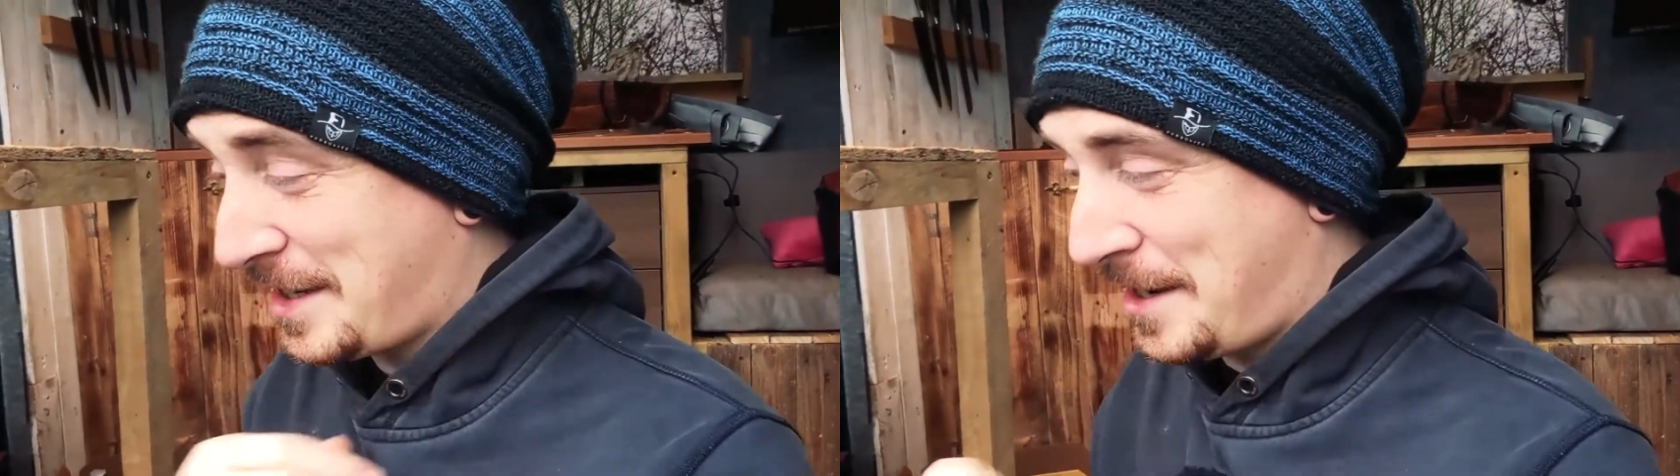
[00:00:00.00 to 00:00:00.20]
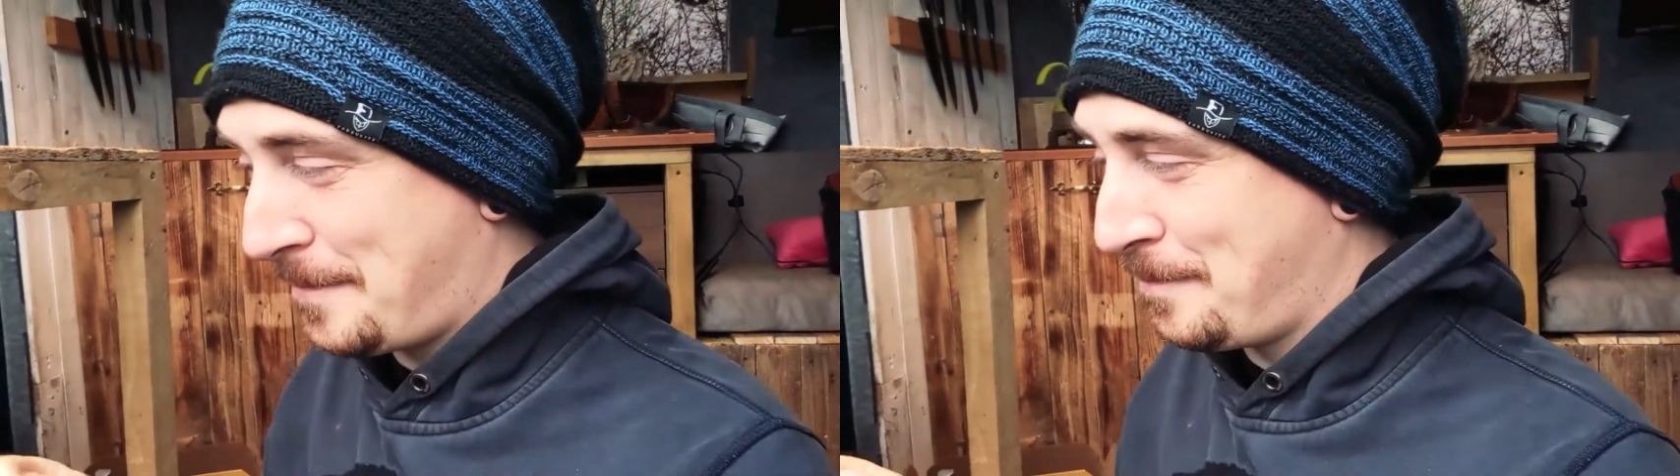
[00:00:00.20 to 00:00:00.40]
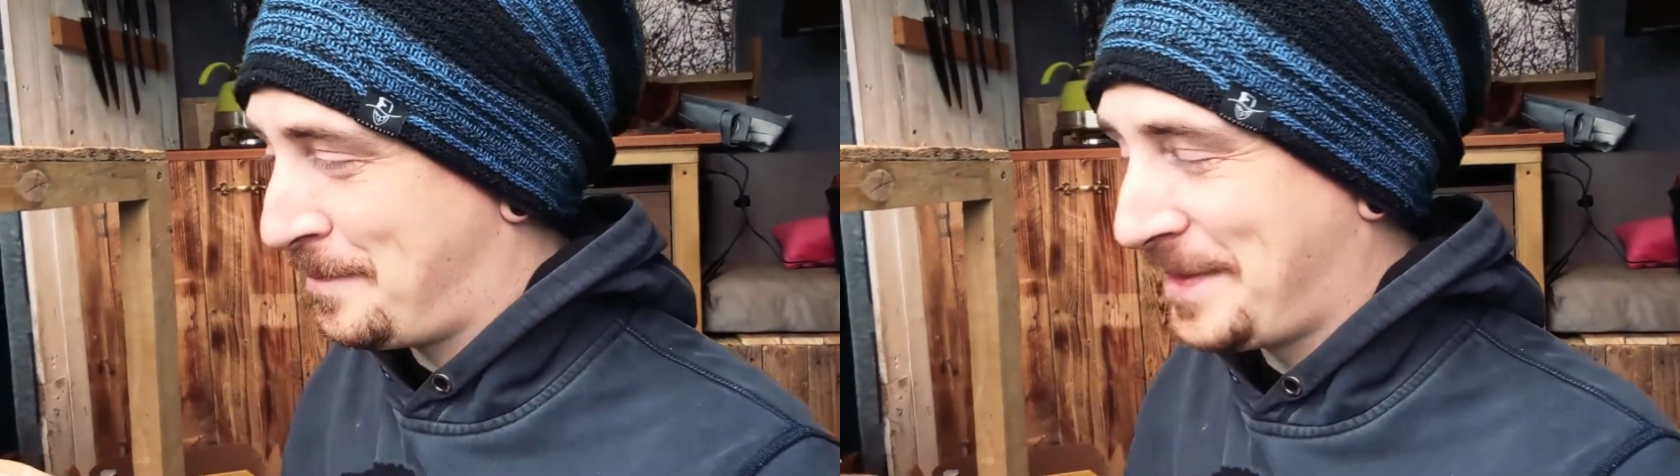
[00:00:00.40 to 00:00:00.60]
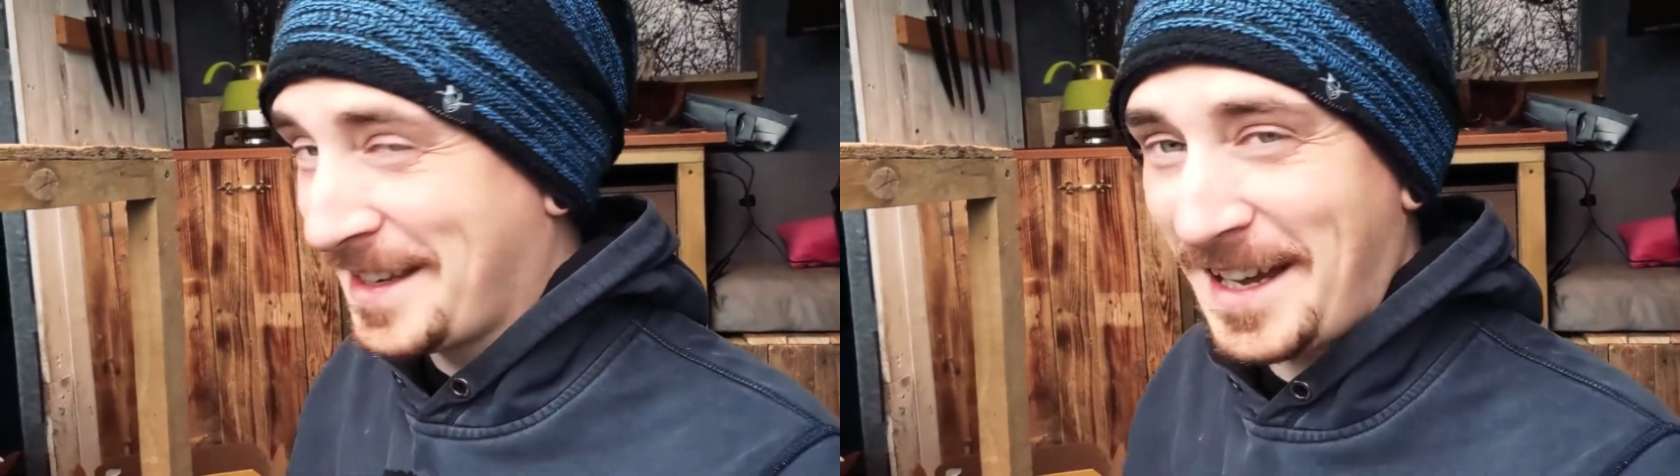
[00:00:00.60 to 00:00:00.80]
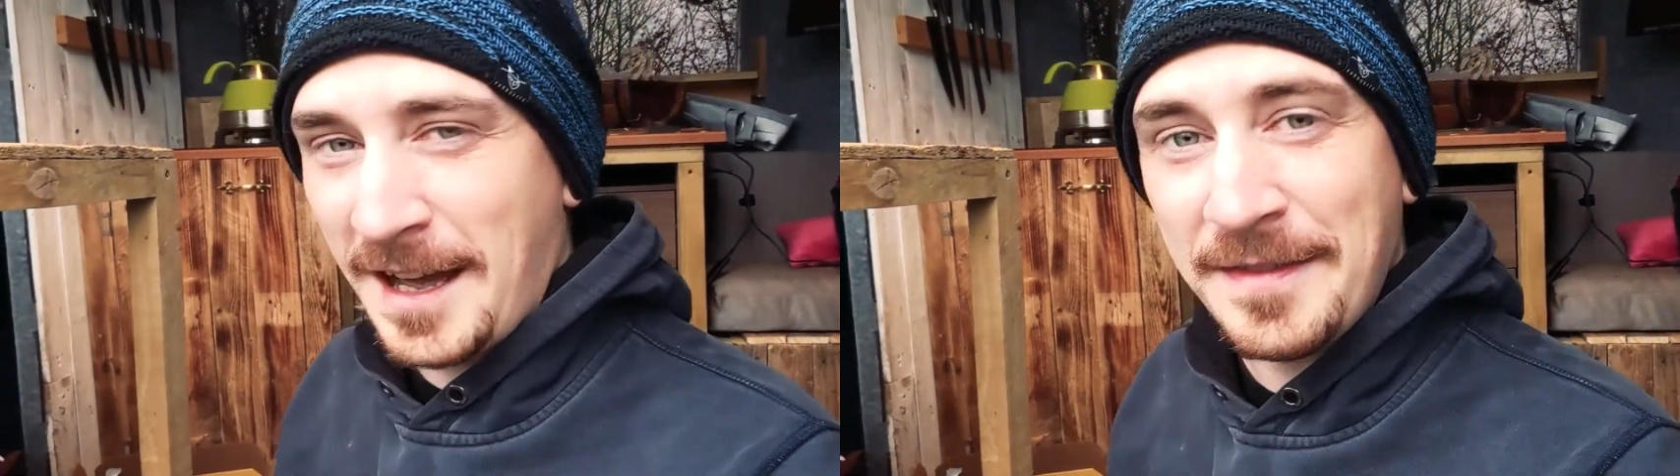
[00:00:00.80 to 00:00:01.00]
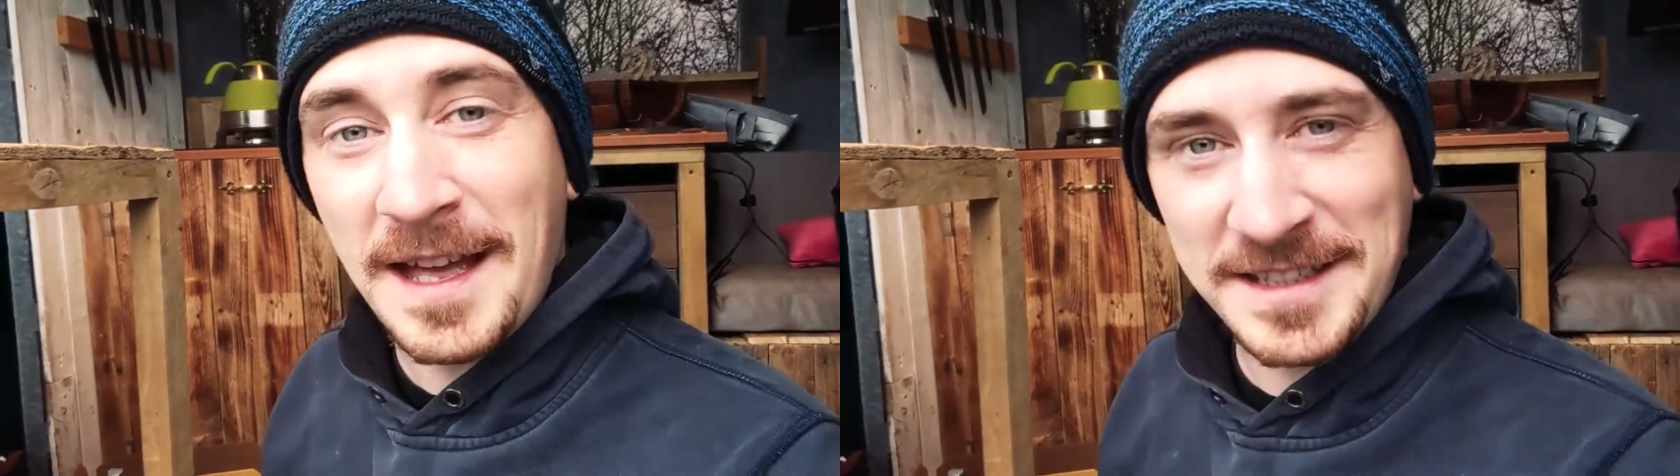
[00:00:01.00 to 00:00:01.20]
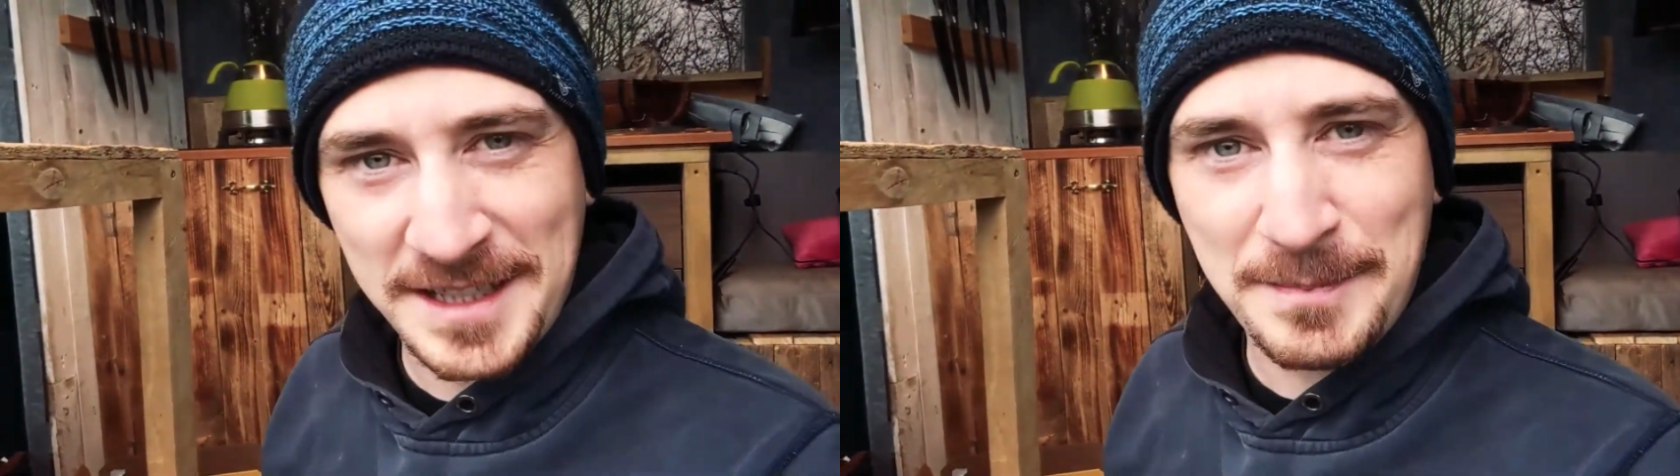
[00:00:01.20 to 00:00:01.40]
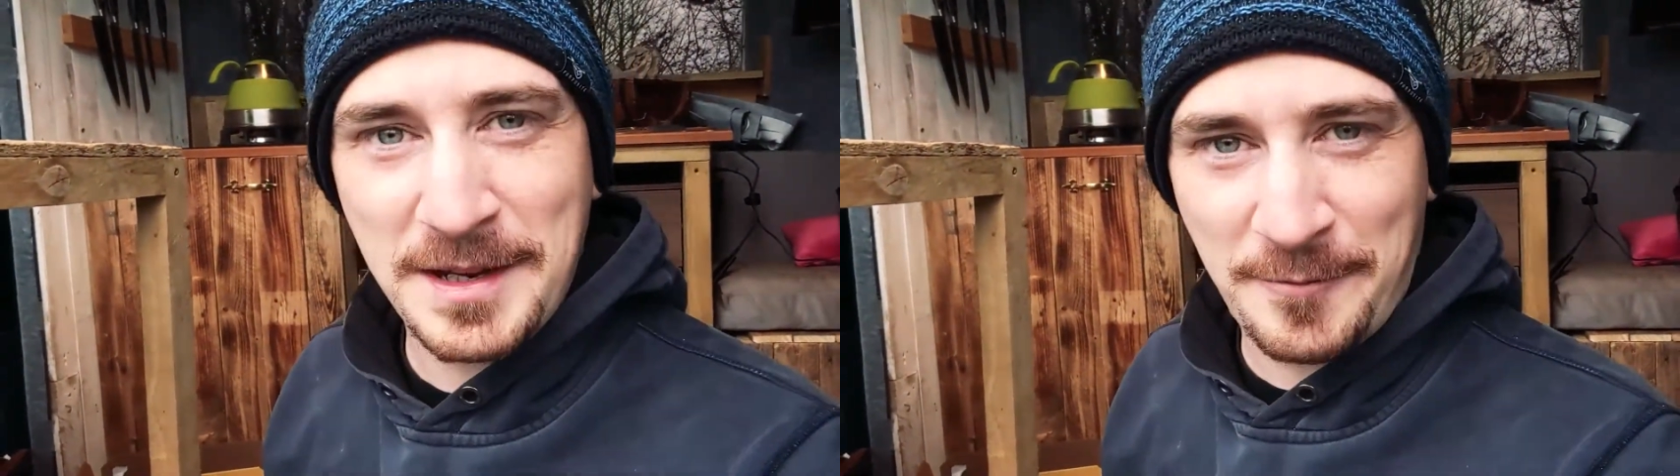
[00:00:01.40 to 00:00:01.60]
That's going
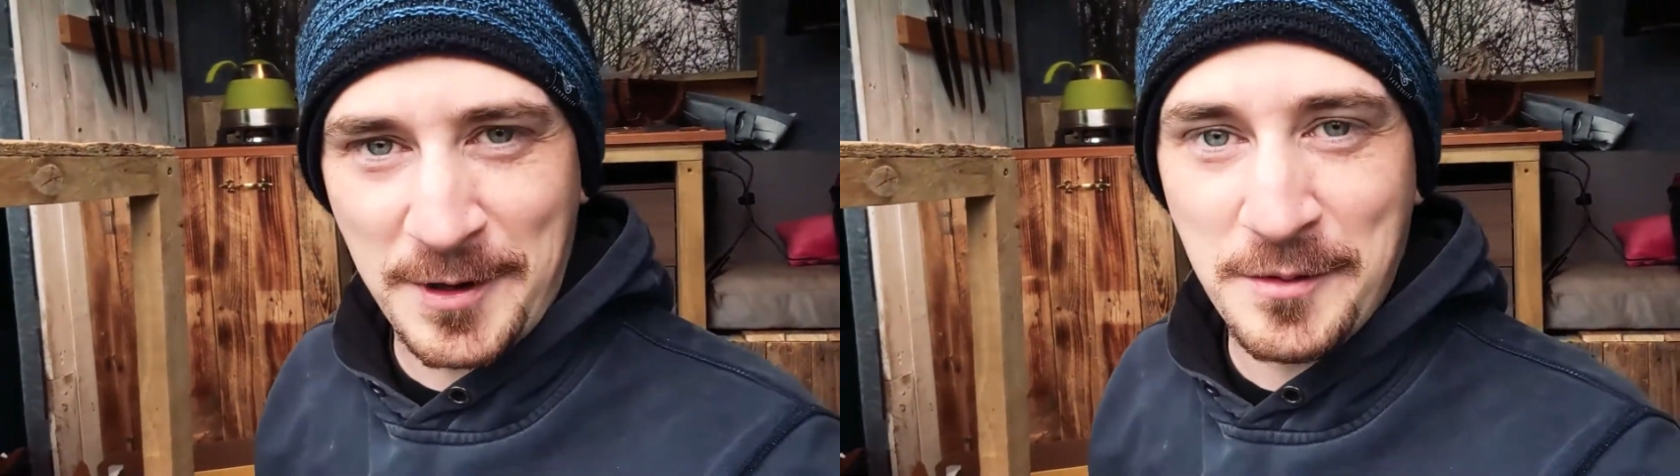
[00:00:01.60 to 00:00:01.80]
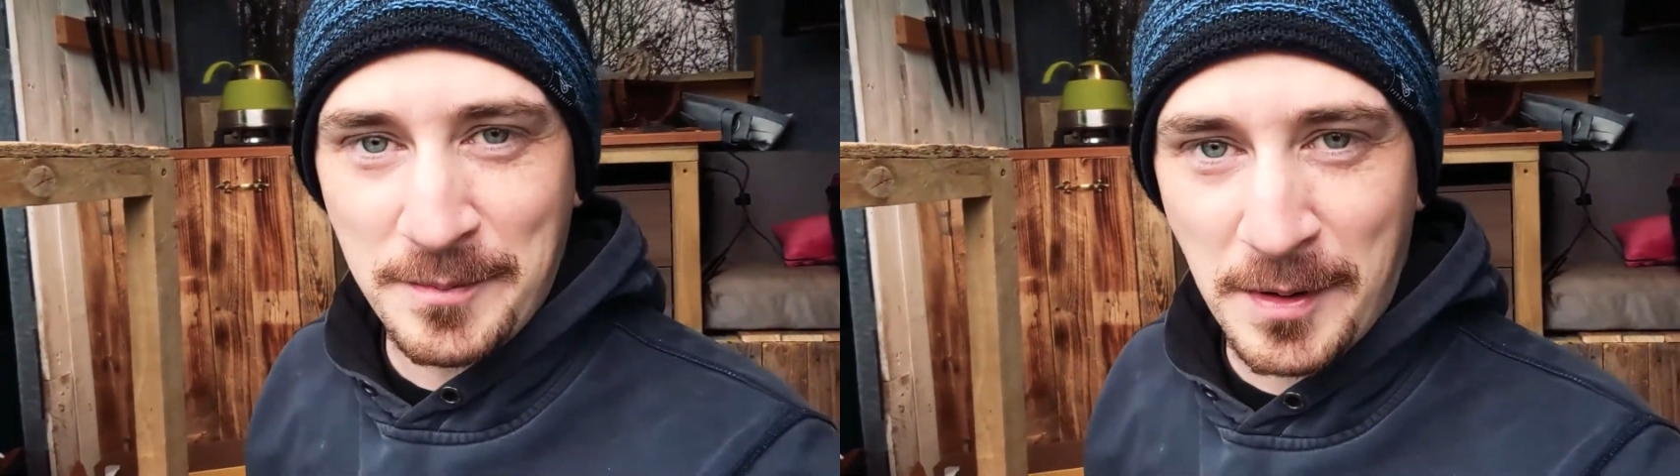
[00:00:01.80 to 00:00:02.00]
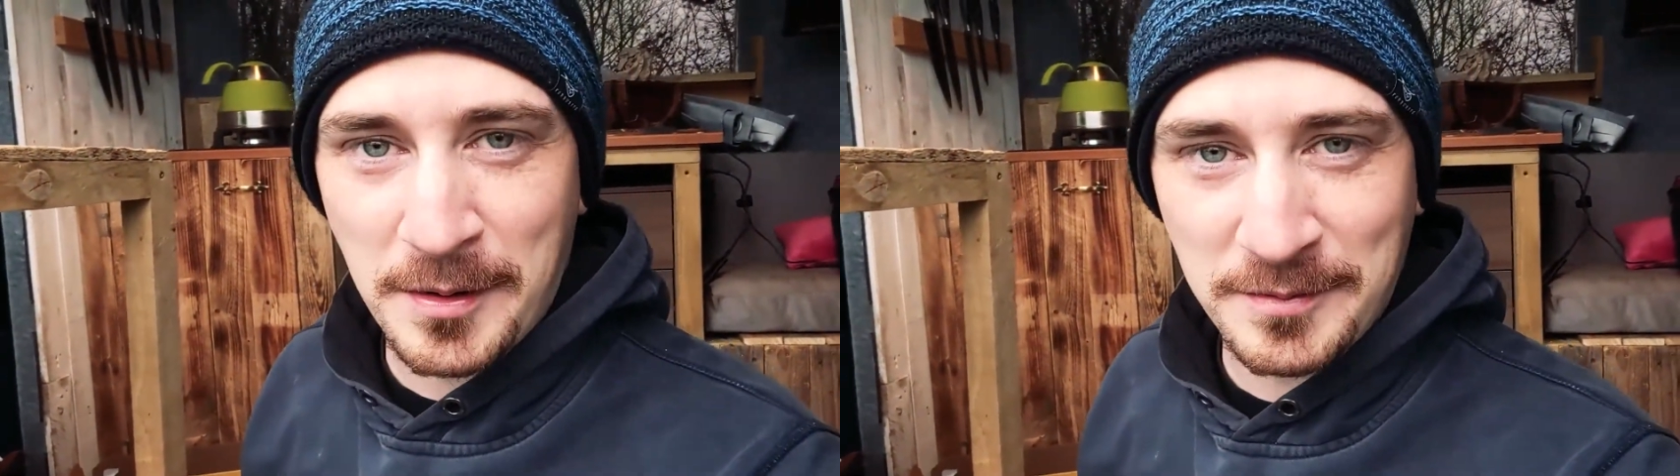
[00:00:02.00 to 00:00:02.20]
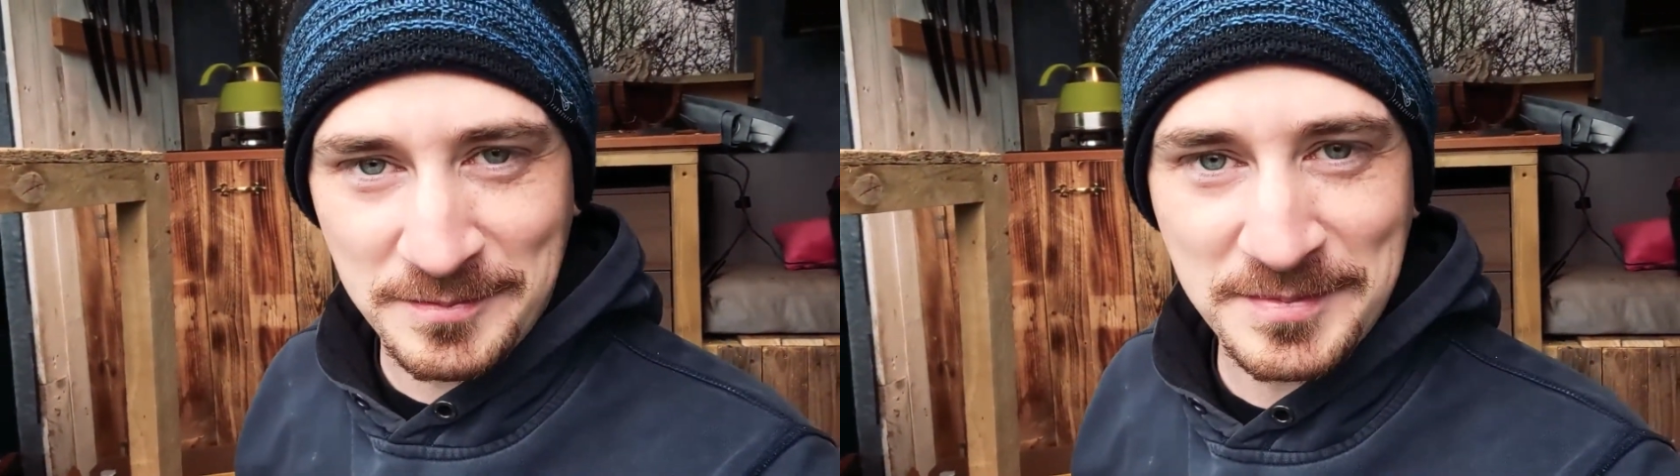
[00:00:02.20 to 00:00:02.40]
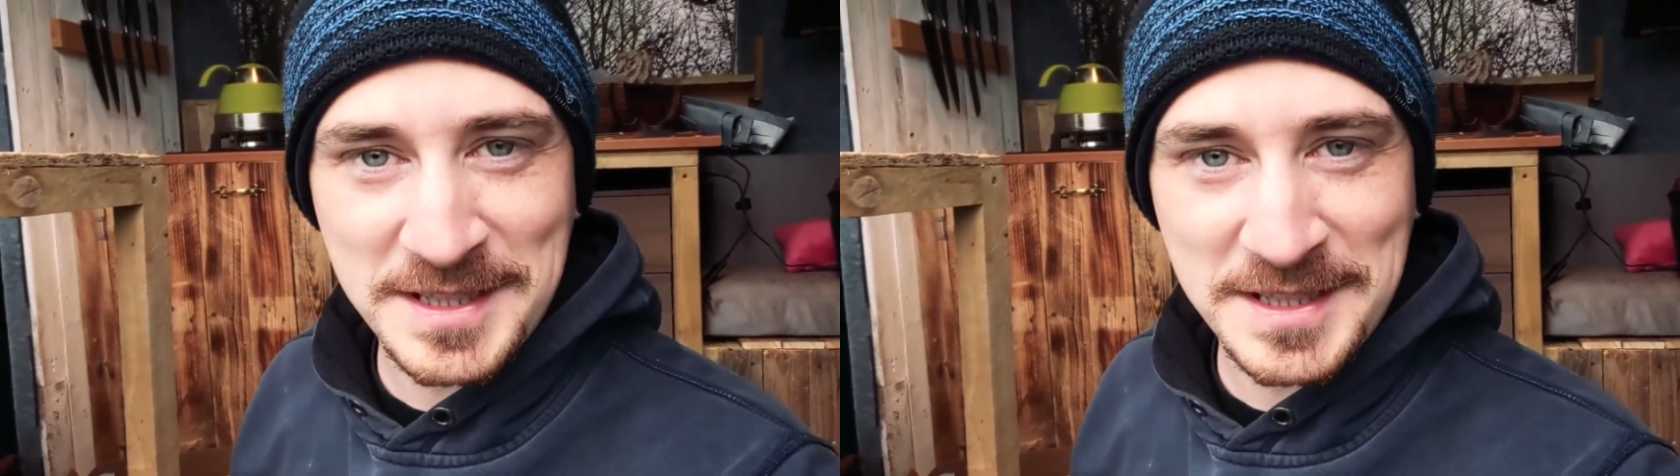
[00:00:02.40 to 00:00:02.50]
to be a frequent moan